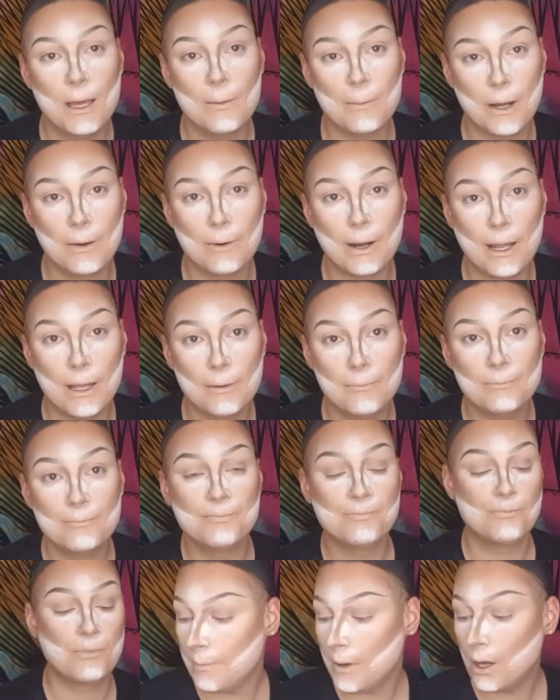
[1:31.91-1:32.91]
Am I right?
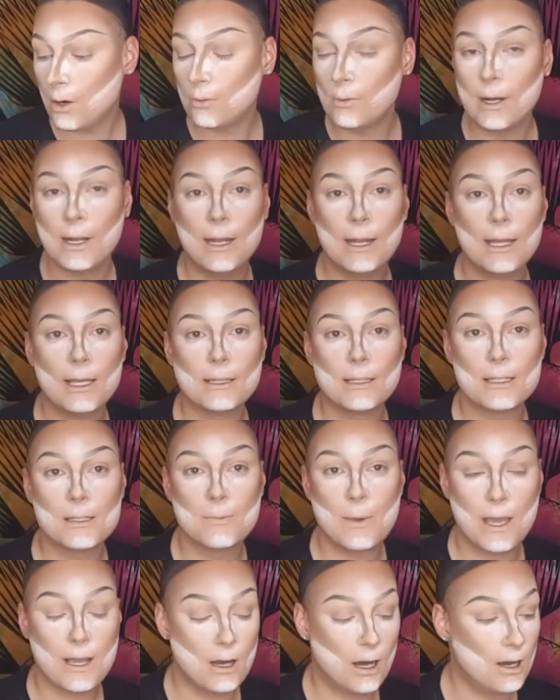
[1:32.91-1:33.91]
I'm not ready to get this
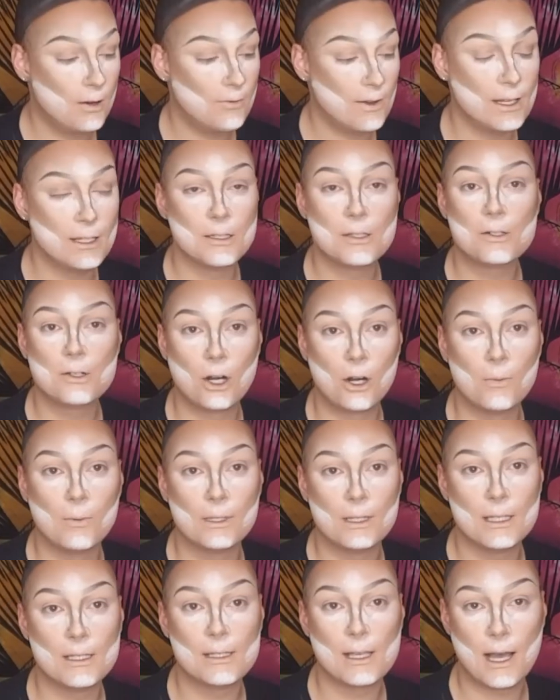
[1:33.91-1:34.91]
bake off and start
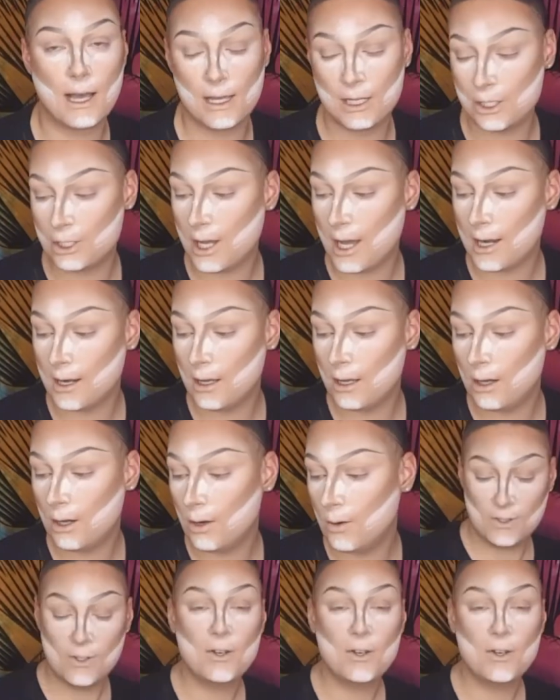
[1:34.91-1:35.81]
with this eyeshadow.